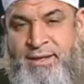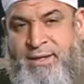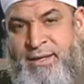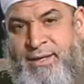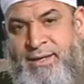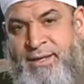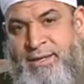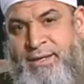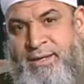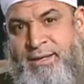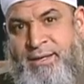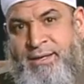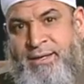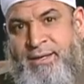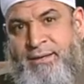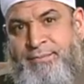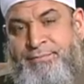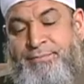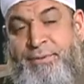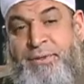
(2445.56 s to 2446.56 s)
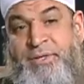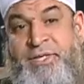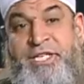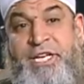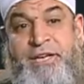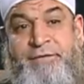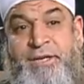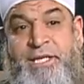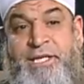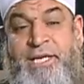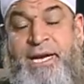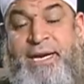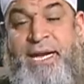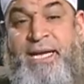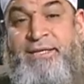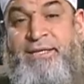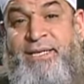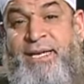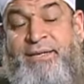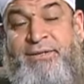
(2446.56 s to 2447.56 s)
uh, perceive it,
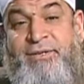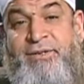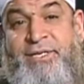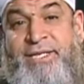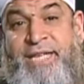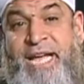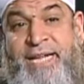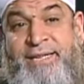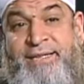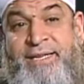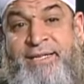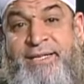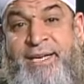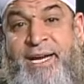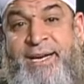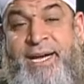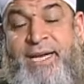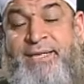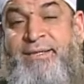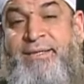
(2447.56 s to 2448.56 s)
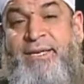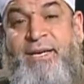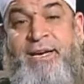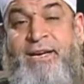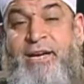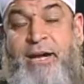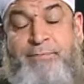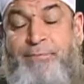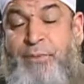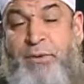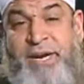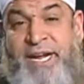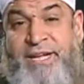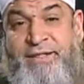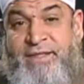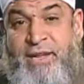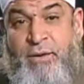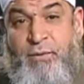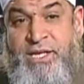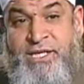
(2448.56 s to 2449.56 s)
cannot understand it, cannot
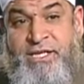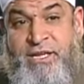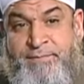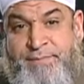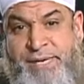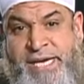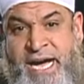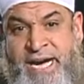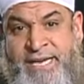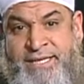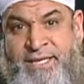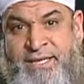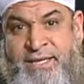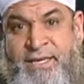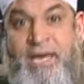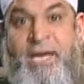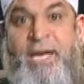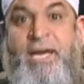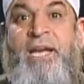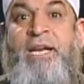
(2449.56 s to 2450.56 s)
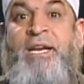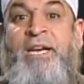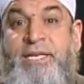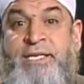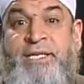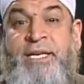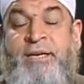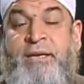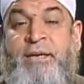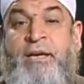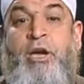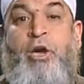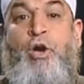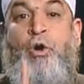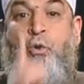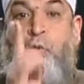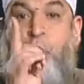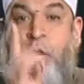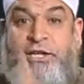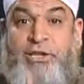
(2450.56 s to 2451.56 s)
comprehend the wisdom behind it. Listen,
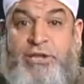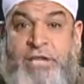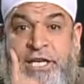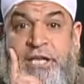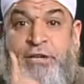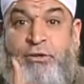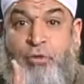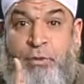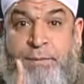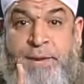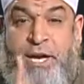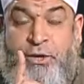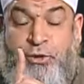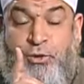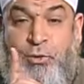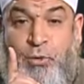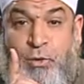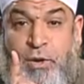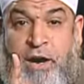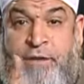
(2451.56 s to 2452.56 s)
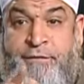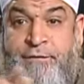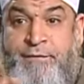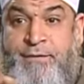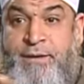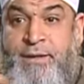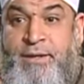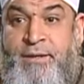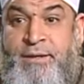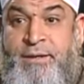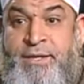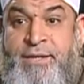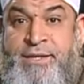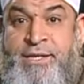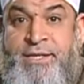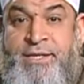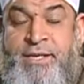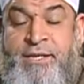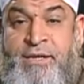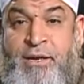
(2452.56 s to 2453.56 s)
what you need to make sure of,
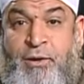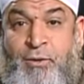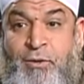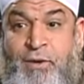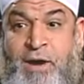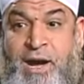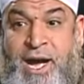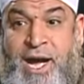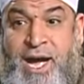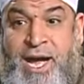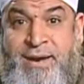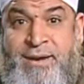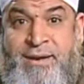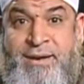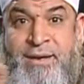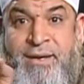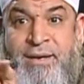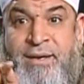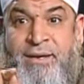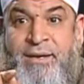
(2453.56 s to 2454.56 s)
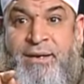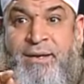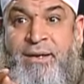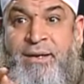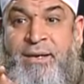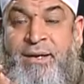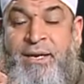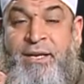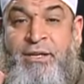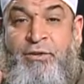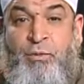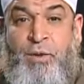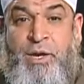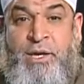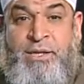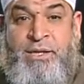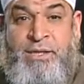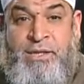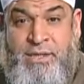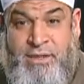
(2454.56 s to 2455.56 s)
this is in the Quran, it
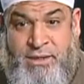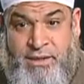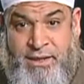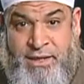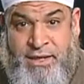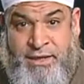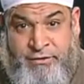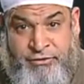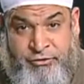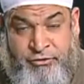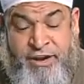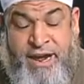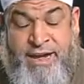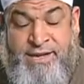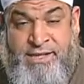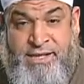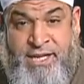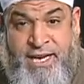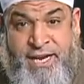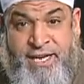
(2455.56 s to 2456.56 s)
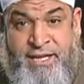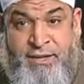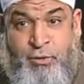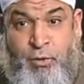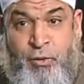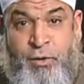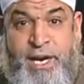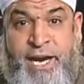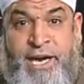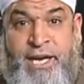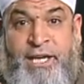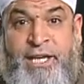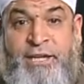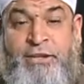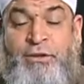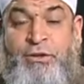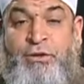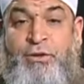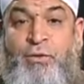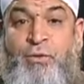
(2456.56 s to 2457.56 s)
was it translated
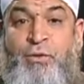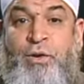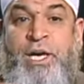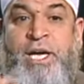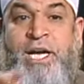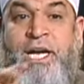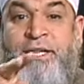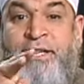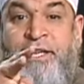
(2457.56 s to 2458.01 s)
correctly to you,